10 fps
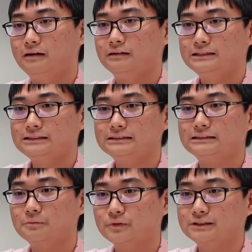since it's
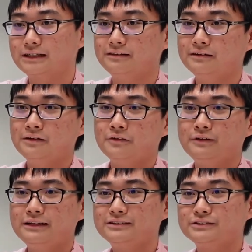a project,
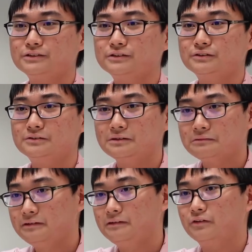we need to
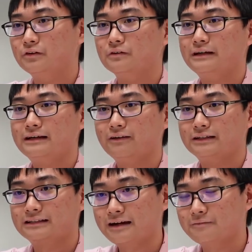lay out
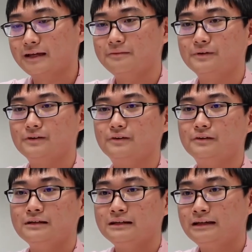the timetable,
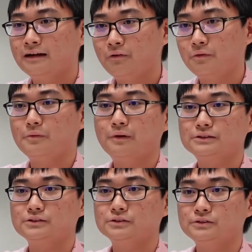lay out what we want
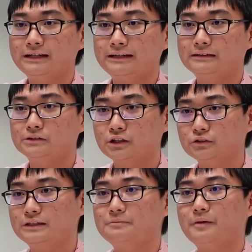to do, and then try to
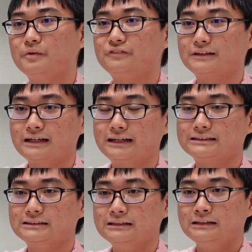keep up with the
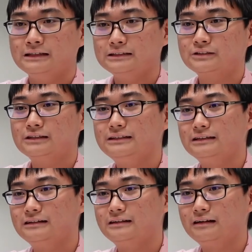tasks. It's really
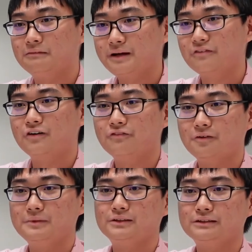a platform for
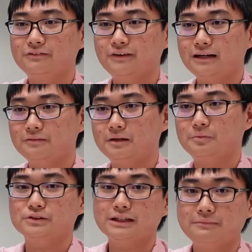me to develop the
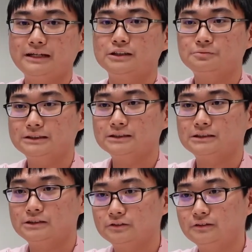project management
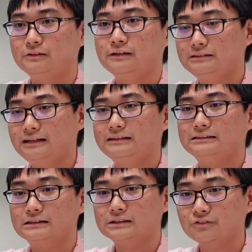skill. That is
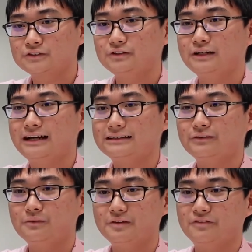a soft skill that I think
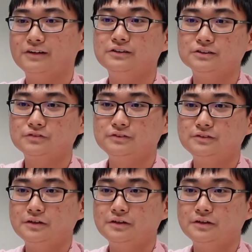will be very useful